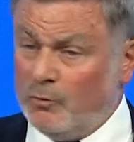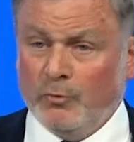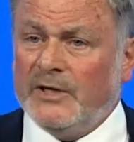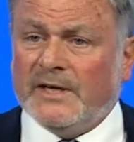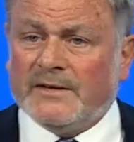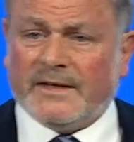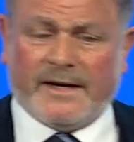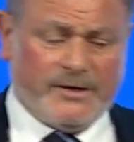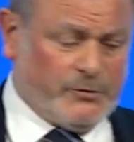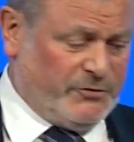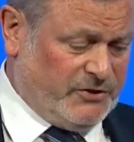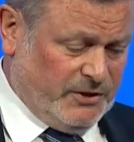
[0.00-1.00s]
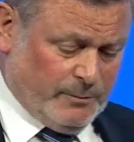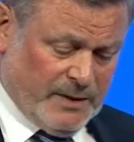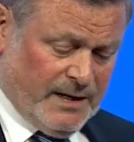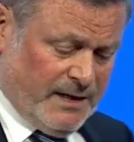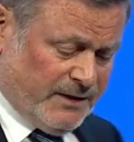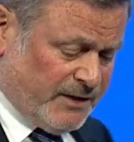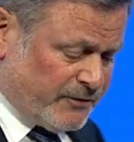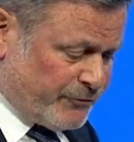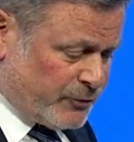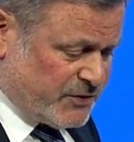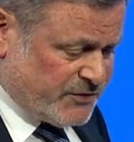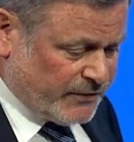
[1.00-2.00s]
to the entire team. And
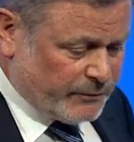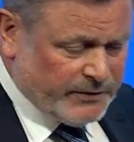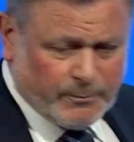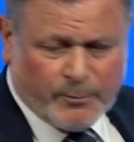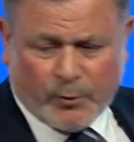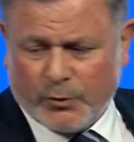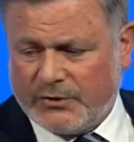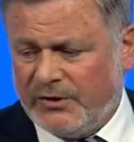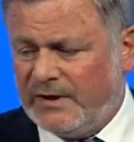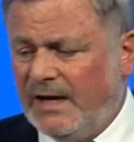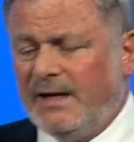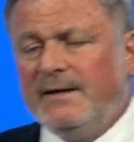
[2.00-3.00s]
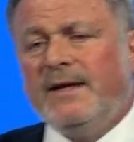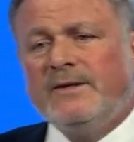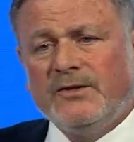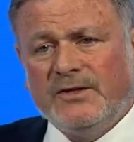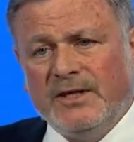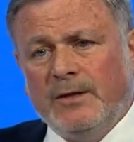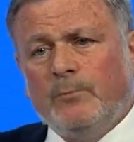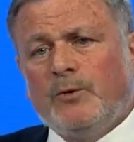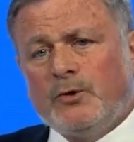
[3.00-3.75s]
therefore, it's very important that the team,